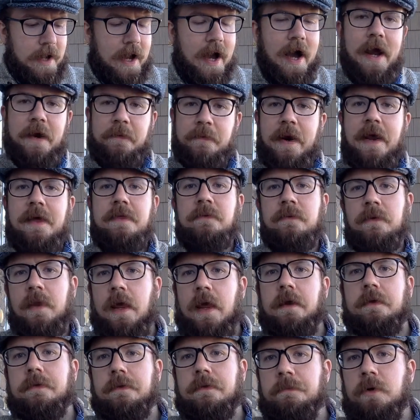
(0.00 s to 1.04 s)
I rather
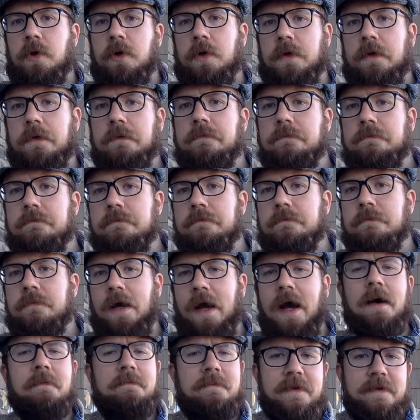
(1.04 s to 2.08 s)
like the book.
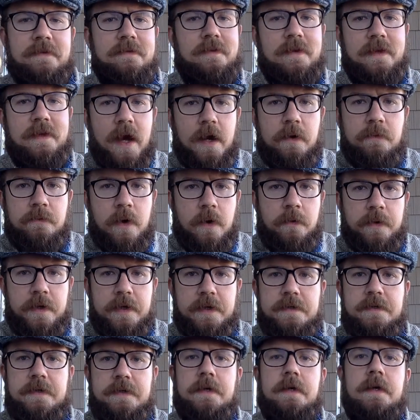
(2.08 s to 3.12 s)
Obviously, I wrote
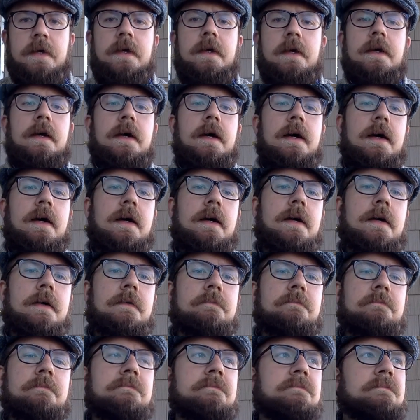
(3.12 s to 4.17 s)
it.
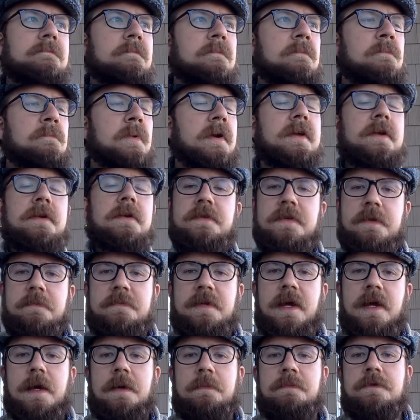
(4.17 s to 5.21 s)
But, you know,
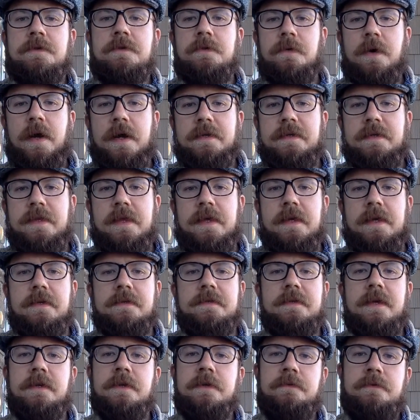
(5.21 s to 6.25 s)
sometimes you write
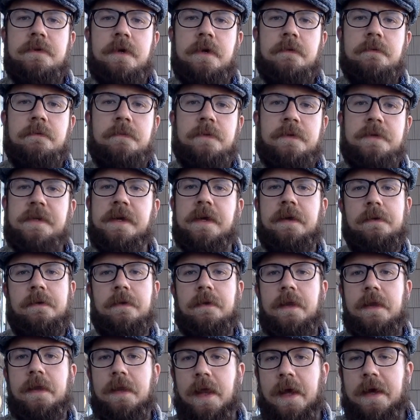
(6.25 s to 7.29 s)
things and you don't
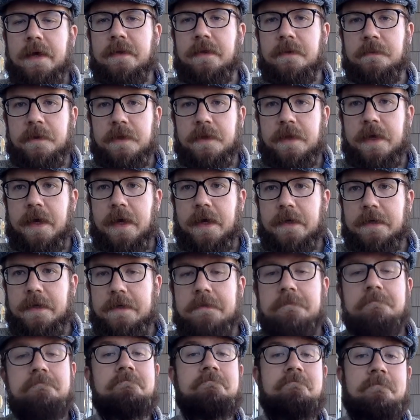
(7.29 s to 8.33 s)
particularly like them in the end.
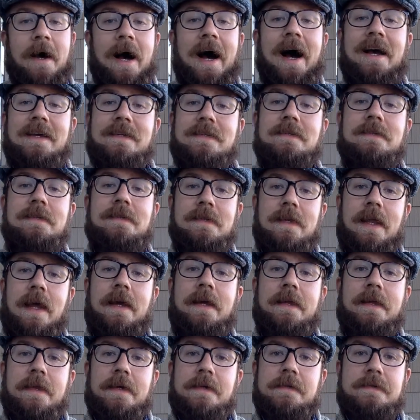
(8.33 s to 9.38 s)
I still
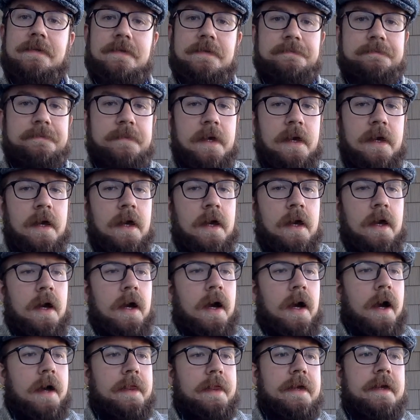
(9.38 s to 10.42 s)
like this.
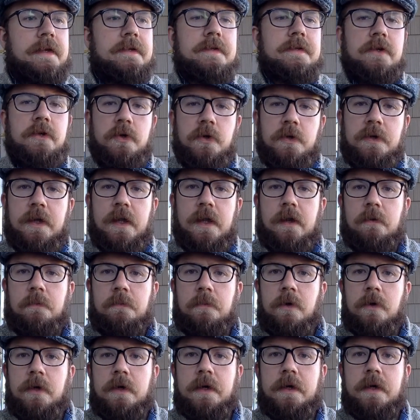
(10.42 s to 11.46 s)
I think it's a good little
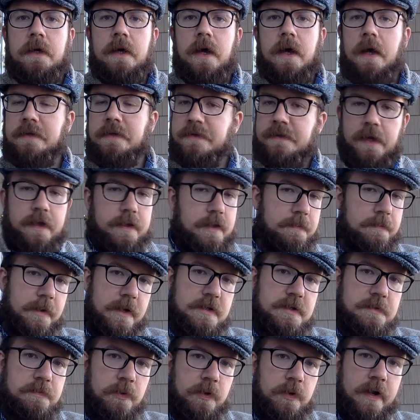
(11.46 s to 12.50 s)
book. It's not the
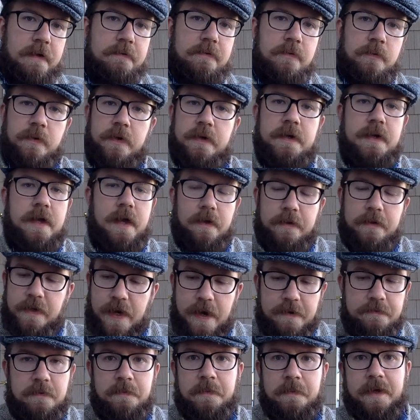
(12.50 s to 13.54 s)
best book ever written. I'll
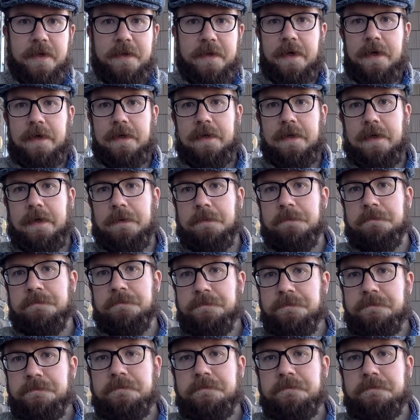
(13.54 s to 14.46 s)
never make that claim.